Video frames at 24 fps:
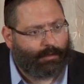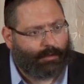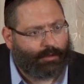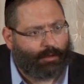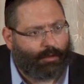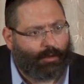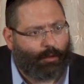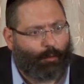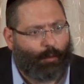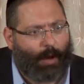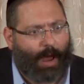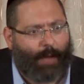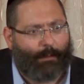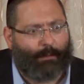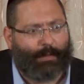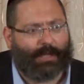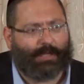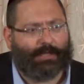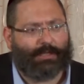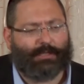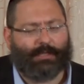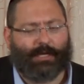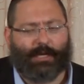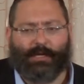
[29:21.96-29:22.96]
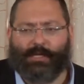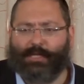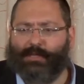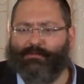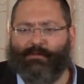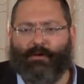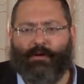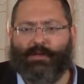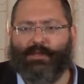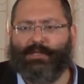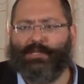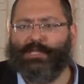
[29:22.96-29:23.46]
So the rabbi said, it's
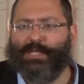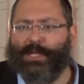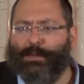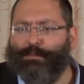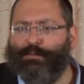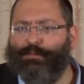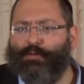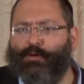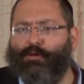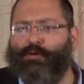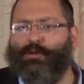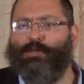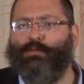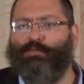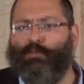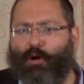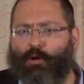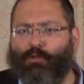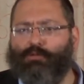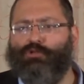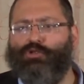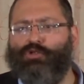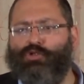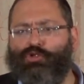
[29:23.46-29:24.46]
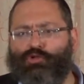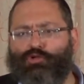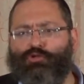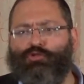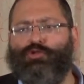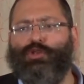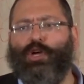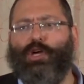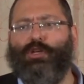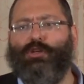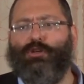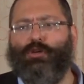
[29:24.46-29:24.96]
very simple, because most
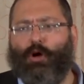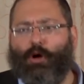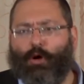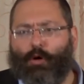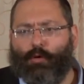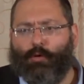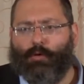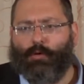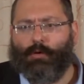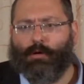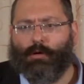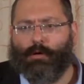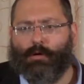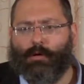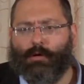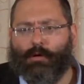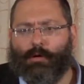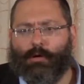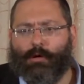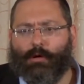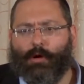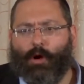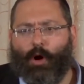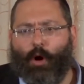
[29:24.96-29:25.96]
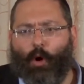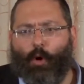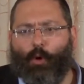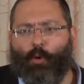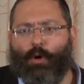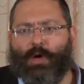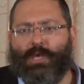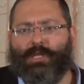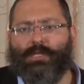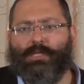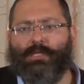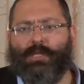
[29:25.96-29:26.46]
Jews I know
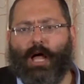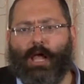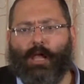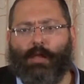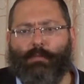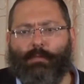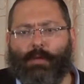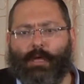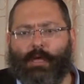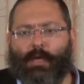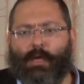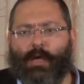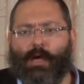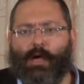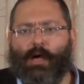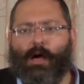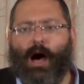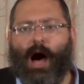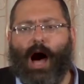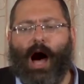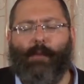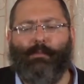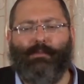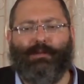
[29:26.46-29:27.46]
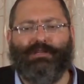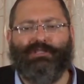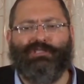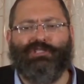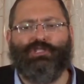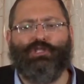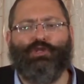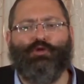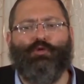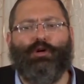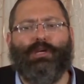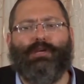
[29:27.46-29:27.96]
always tell me, I'm a
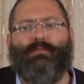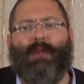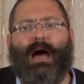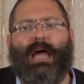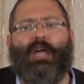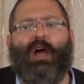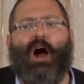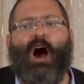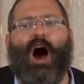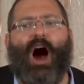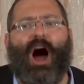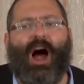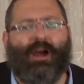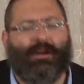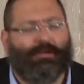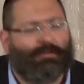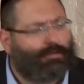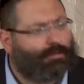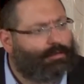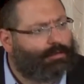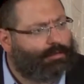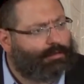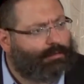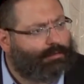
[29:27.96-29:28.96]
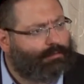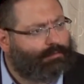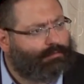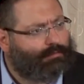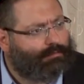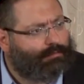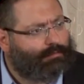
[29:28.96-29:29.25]
Jew in my heart.